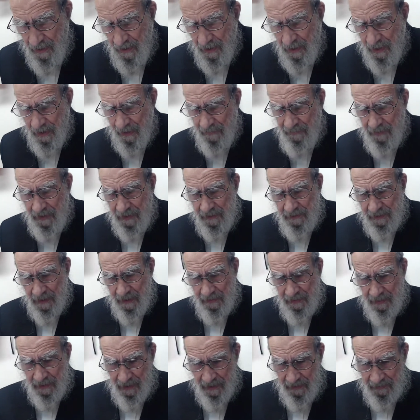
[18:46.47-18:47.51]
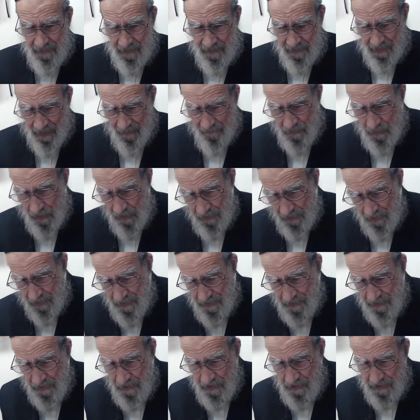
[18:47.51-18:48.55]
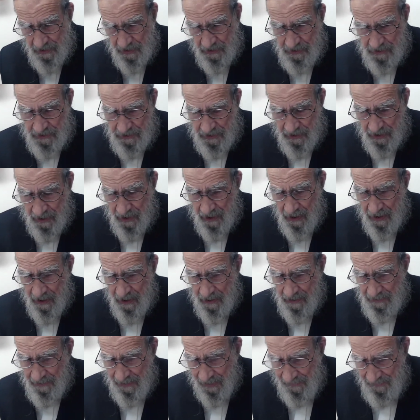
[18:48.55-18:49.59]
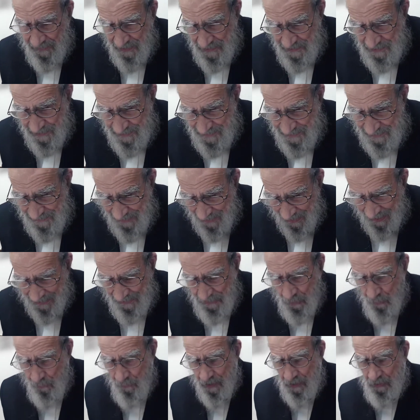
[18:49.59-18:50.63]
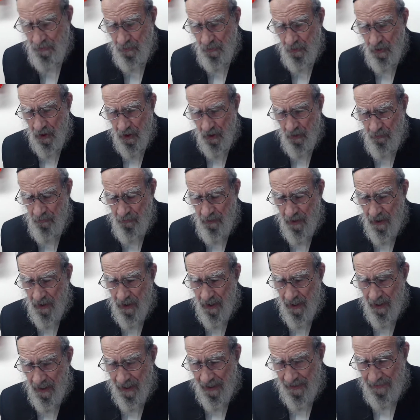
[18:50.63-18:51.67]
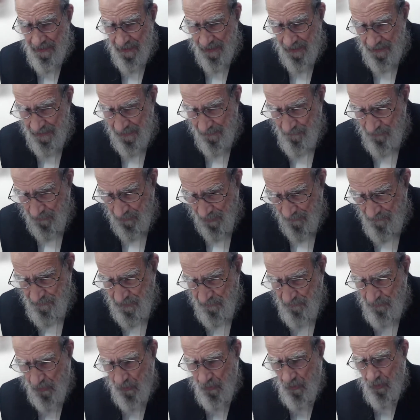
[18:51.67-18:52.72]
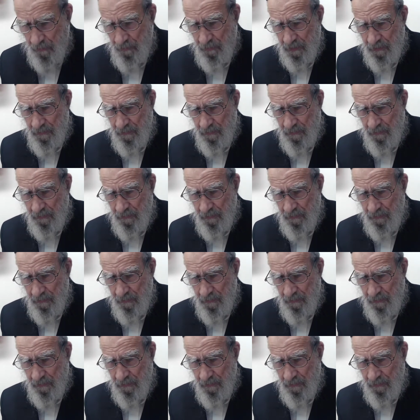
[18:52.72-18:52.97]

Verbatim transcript: And then and, and the Nebuchadnezzar insists that this is not the way to go, and then, then comes a Muhammad.